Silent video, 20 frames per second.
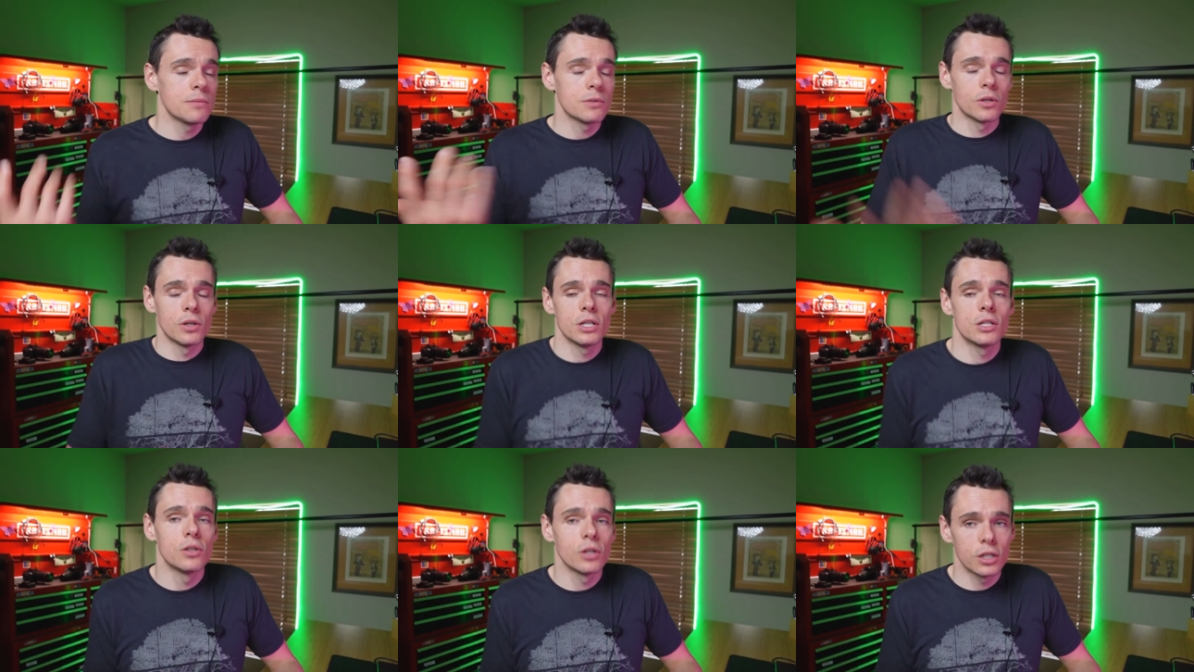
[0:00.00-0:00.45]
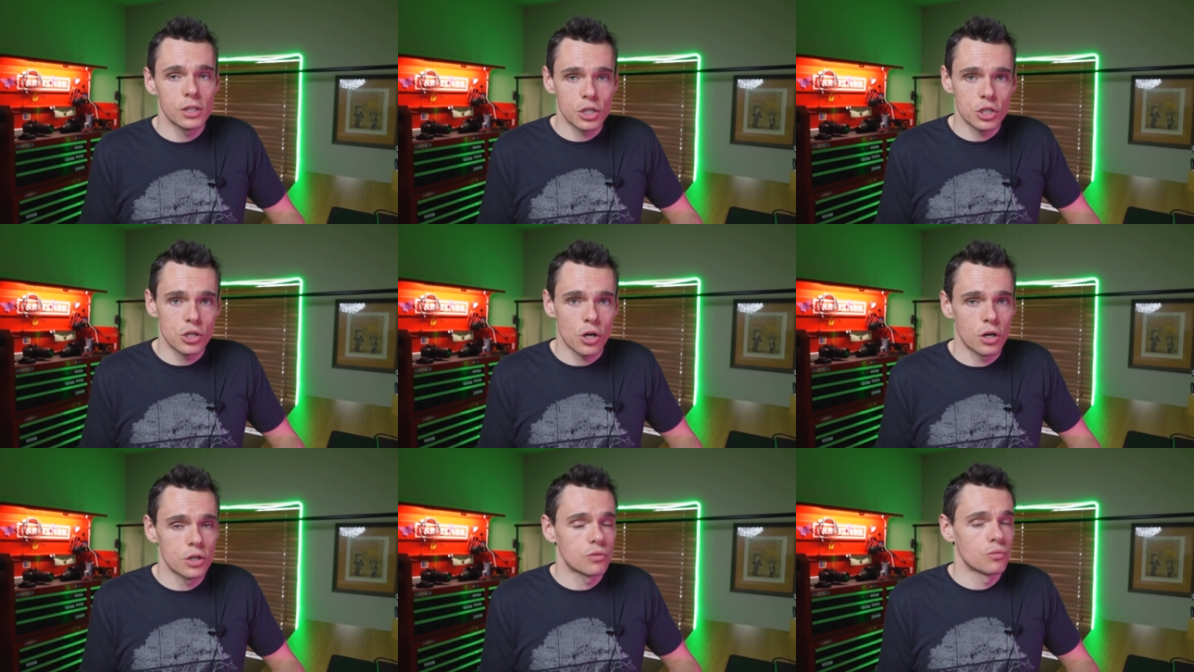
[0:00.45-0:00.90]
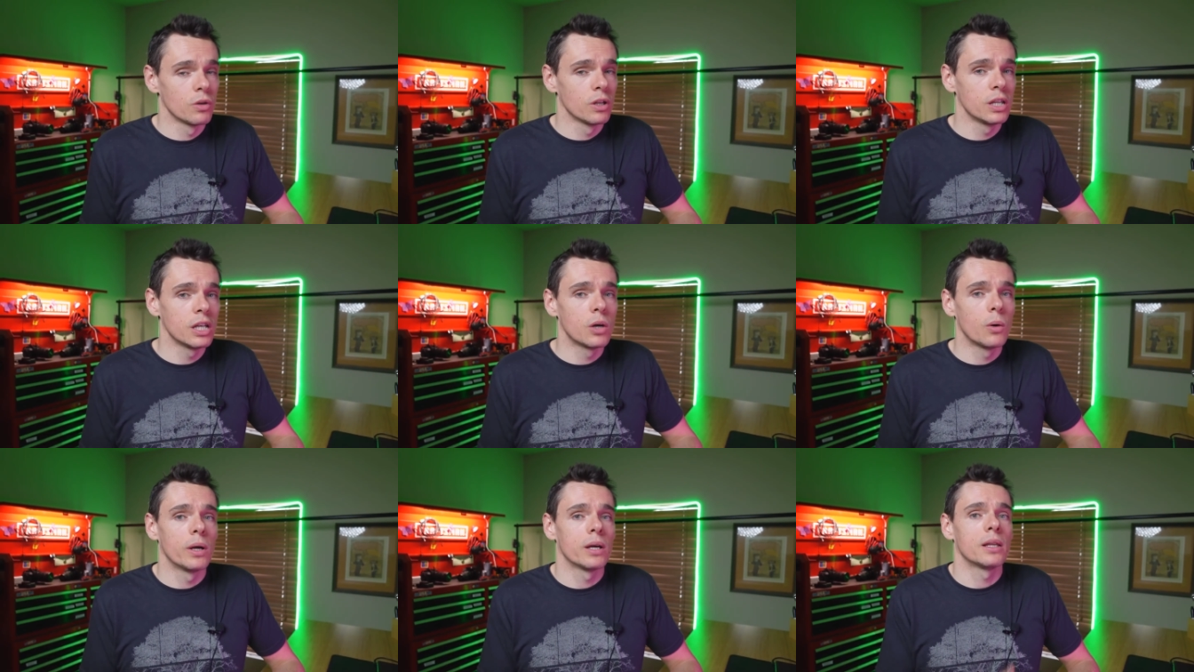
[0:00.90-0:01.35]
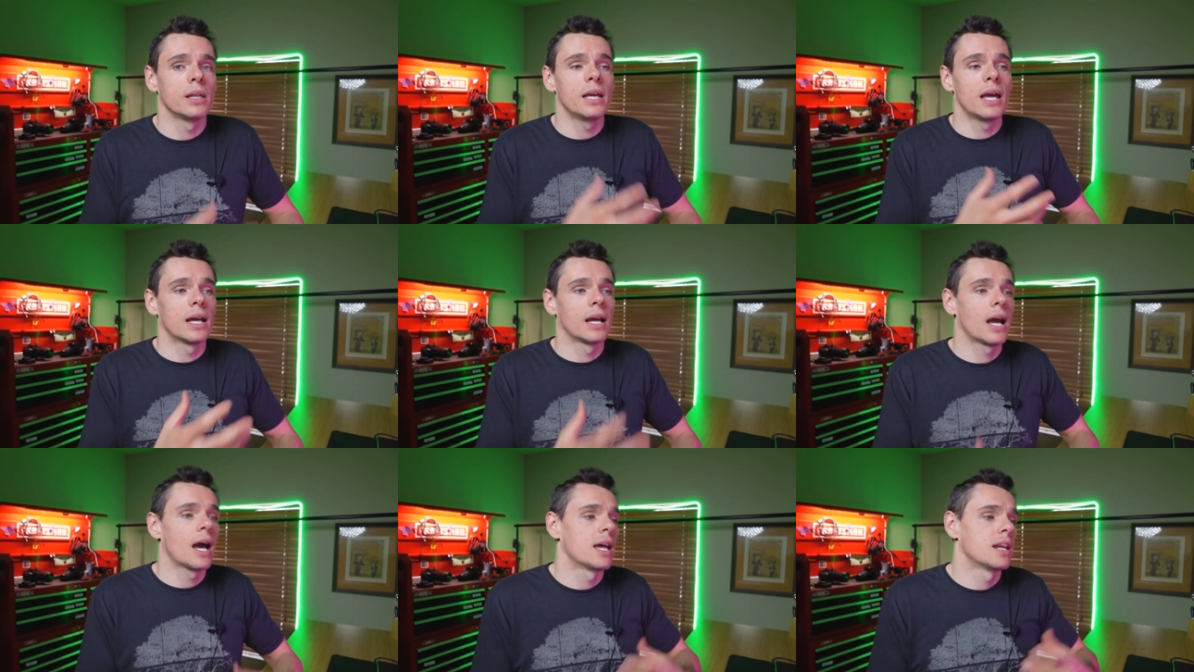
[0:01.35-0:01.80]
So let's look at the charts really quickly
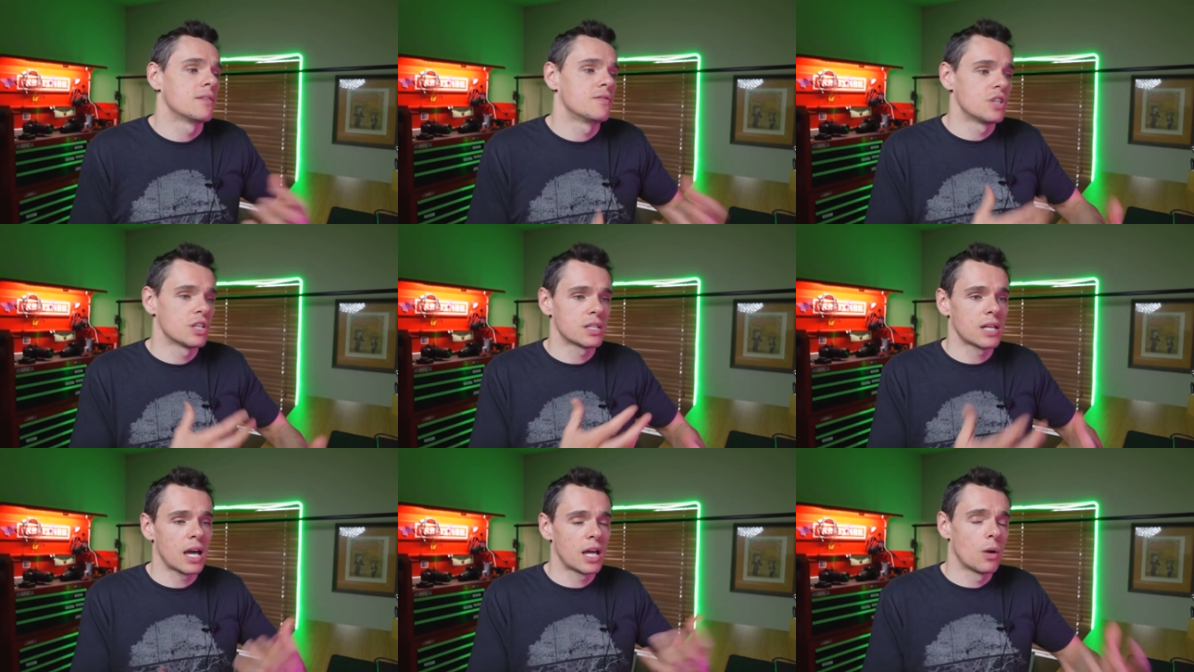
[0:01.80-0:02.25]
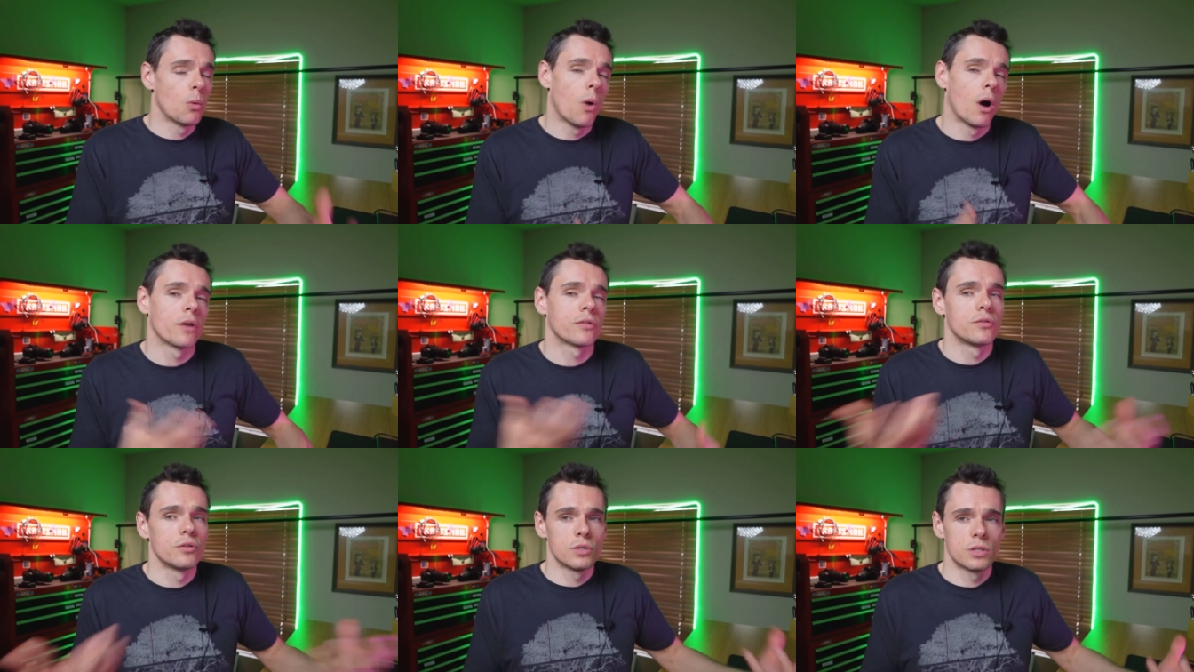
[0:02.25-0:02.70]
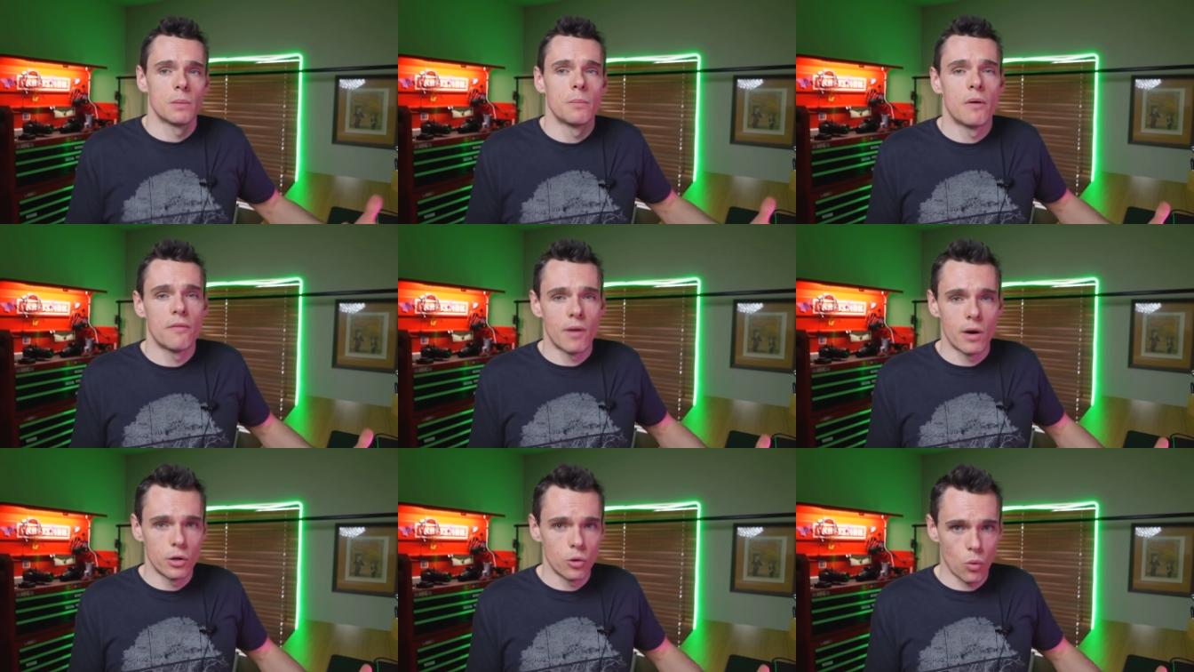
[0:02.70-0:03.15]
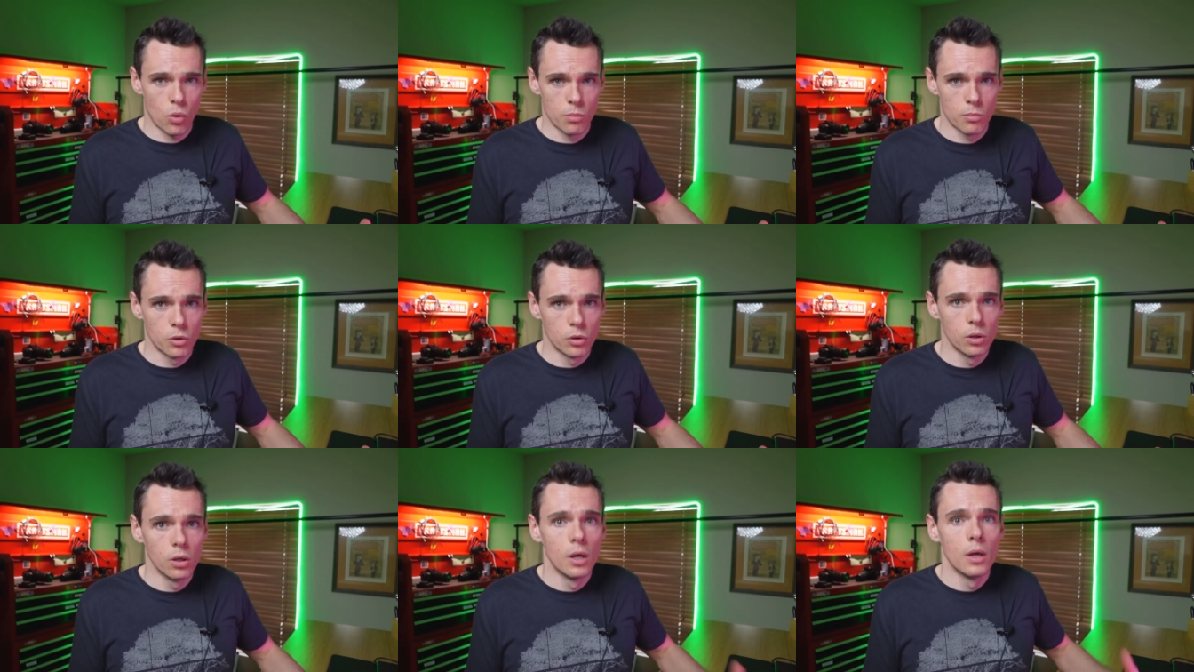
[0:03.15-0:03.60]
and kind of walk through some of our
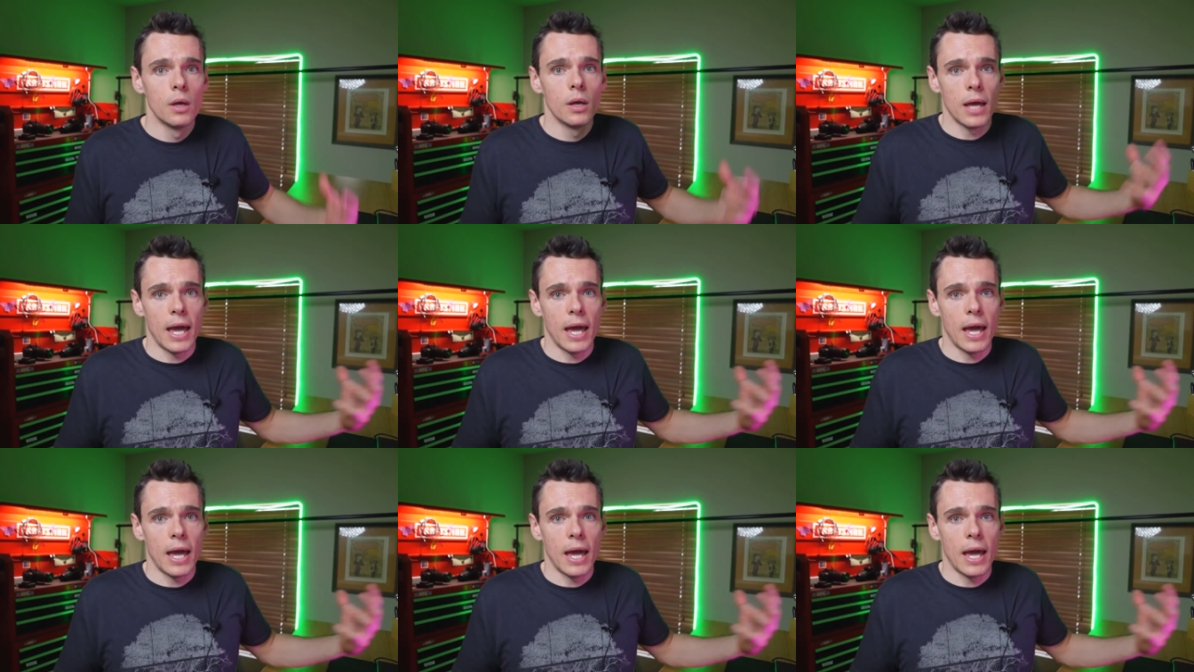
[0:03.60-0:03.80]
normal